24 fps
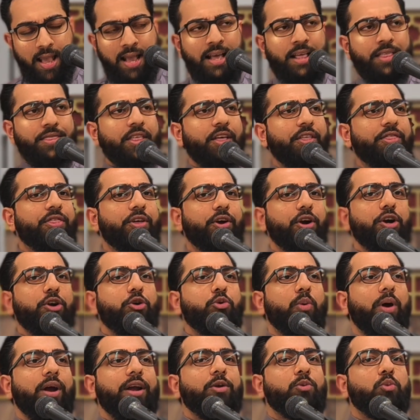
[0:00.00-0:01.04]
The third
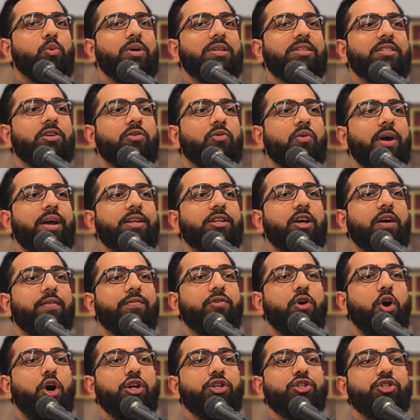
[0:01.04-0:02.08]
right was the right of
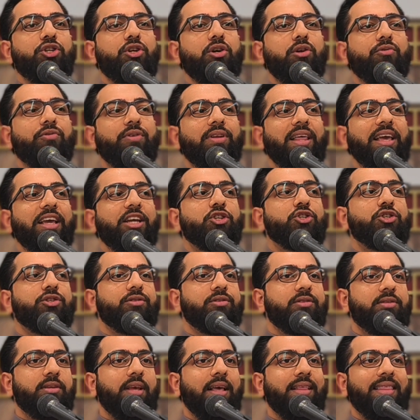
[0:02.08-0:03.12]
conjugal
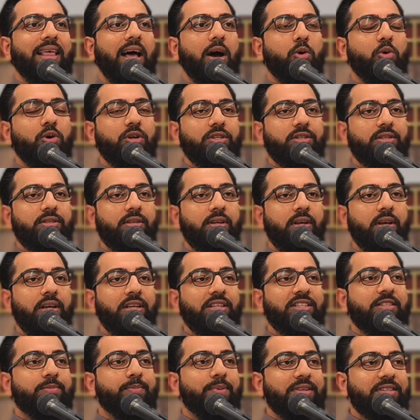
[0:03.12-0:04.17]
relations, and that was
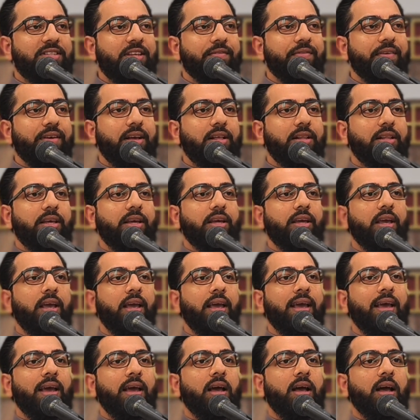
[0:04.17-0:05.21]
specifically
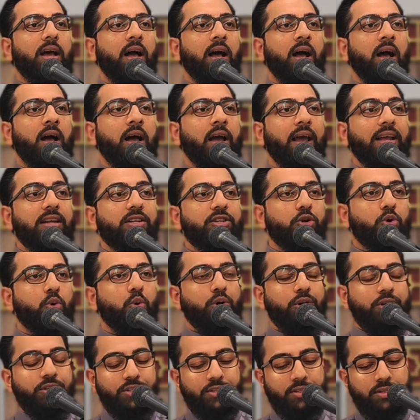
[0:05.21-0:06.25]

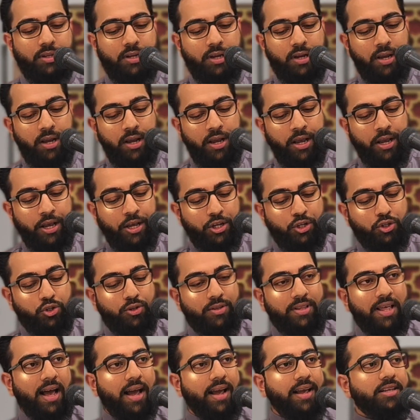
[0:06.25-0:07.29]
intercourse. So
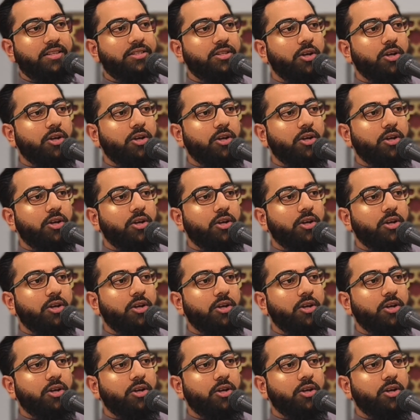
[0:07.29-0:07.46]
that is